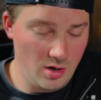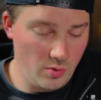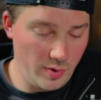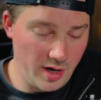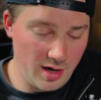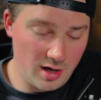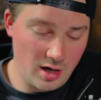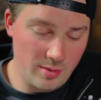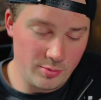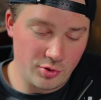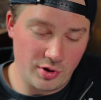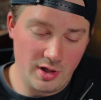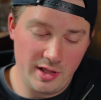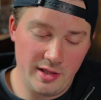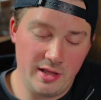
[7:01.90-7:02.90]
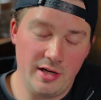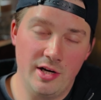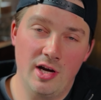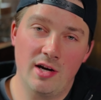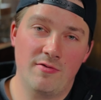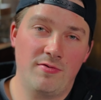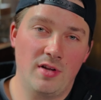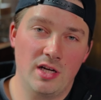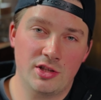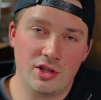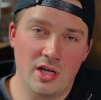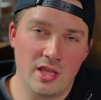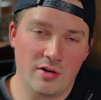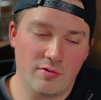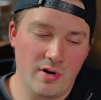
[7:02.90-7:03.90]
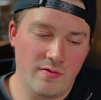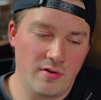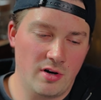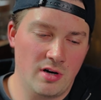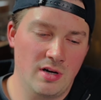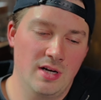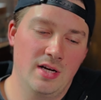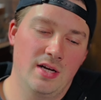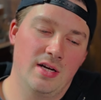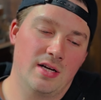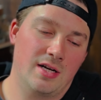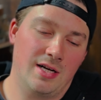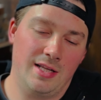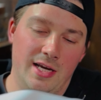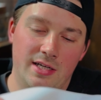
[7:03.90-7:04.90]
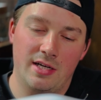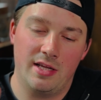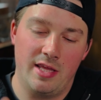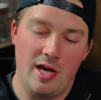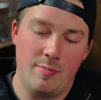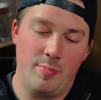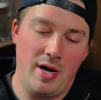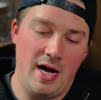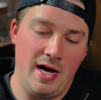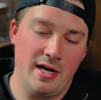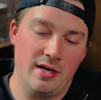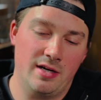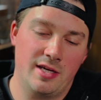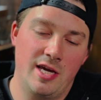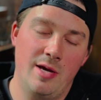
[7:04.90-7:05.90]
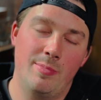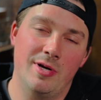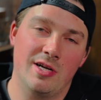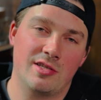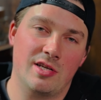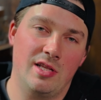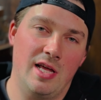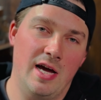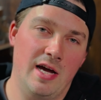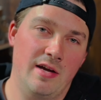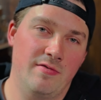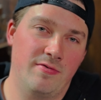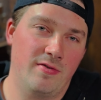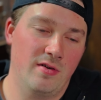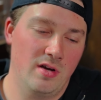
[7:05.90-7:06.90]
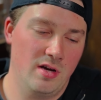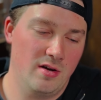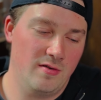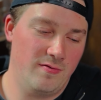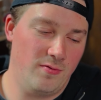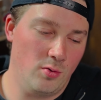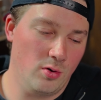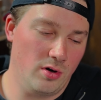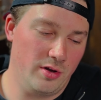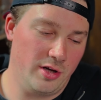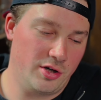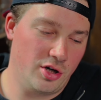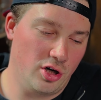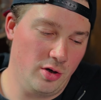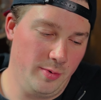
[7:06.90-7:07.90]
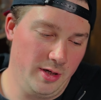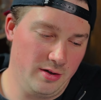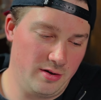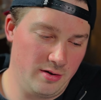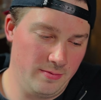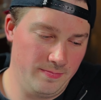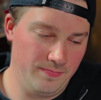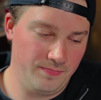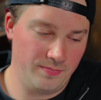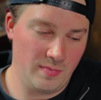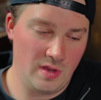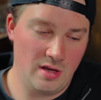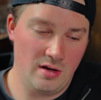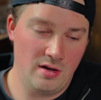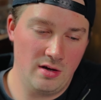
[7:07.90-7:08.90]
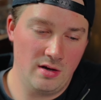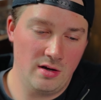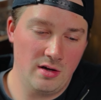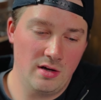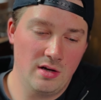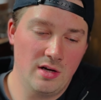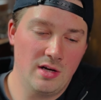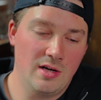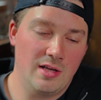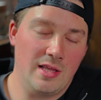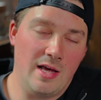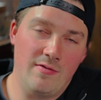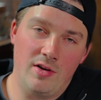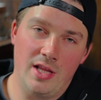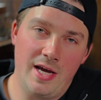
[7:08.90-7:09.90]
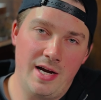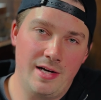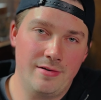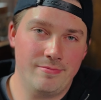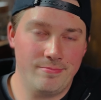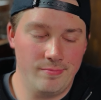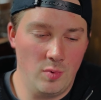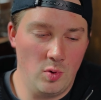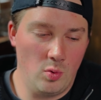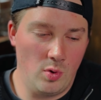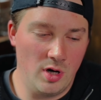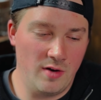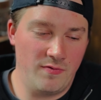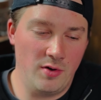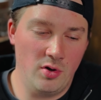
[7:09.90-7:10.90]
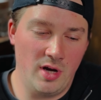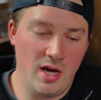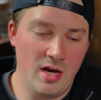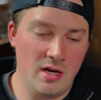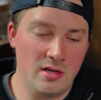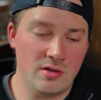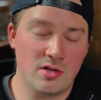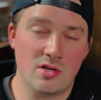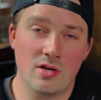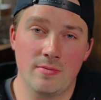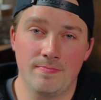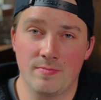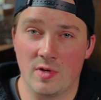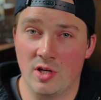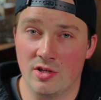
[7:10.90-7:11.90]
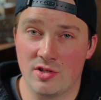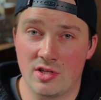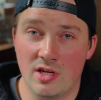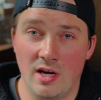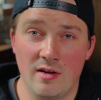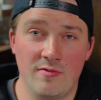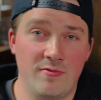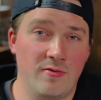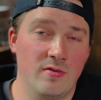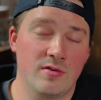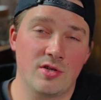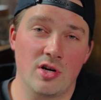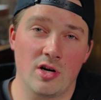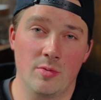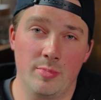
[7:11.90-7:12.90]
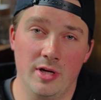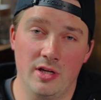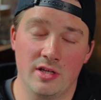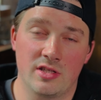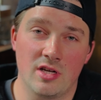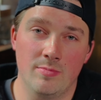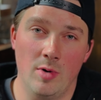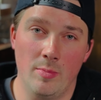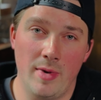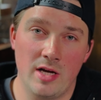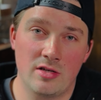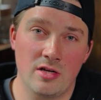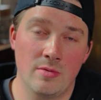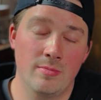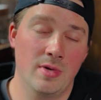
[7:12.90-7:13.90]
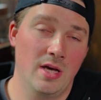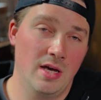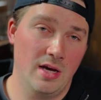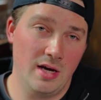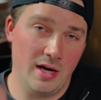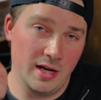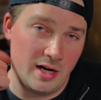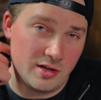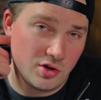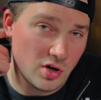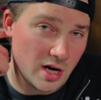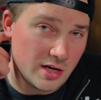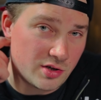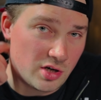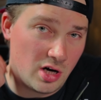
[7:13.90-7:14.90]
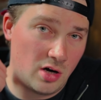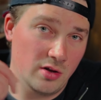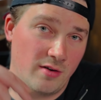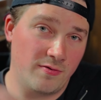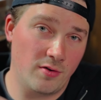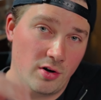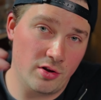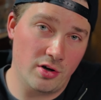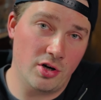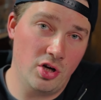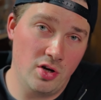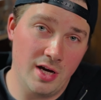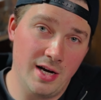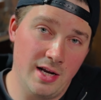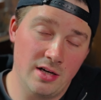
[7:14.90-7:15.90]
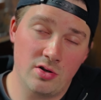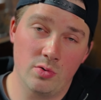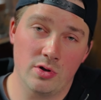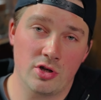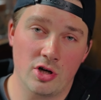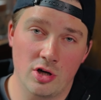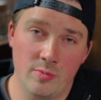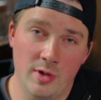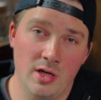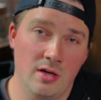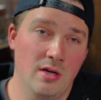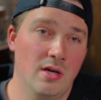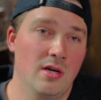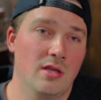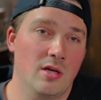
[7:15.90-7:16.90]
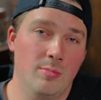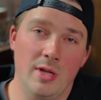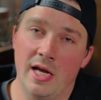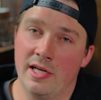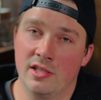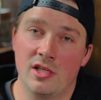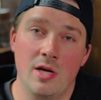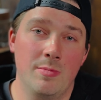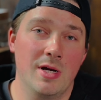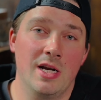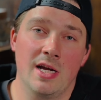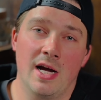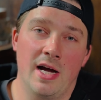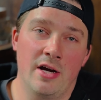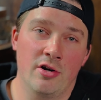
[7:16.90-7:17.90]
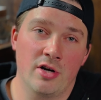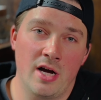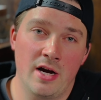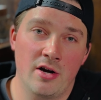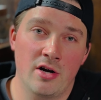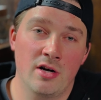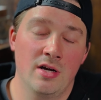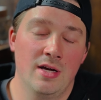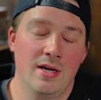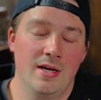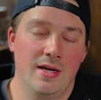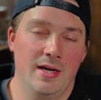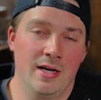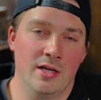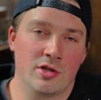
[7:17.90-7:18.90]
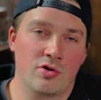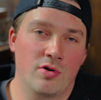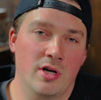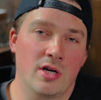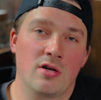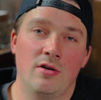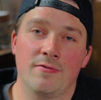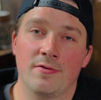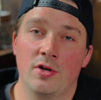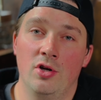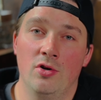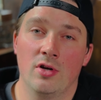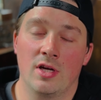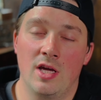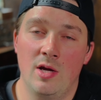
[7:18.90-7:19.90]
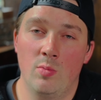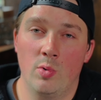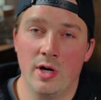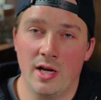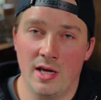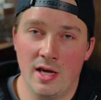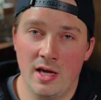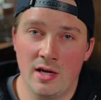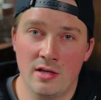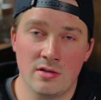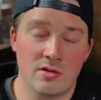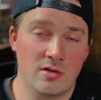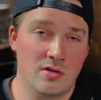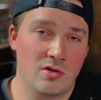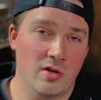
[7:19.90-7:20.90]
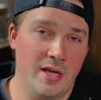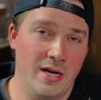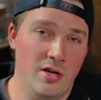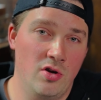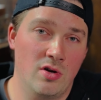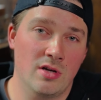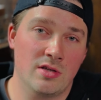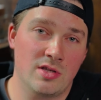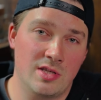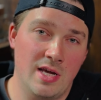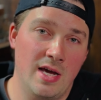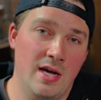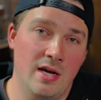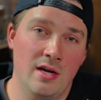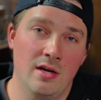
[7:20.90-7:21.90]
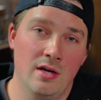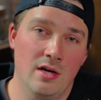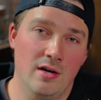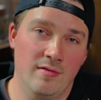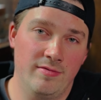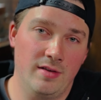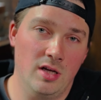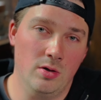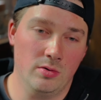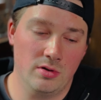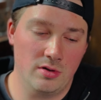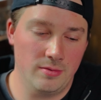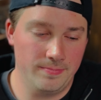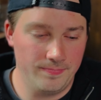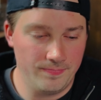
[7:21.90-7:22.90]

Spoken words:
We ended up drilling the nut flush on the river, collecting that pot, keeping us alive for the tournament. Level 8, won a few hands, good stuff, started building some momentum. And as you guys know, the further you get into a tournament, the blinds keep getting higher and higher. It is critical for you to keep winning hands so that you can stay afloat.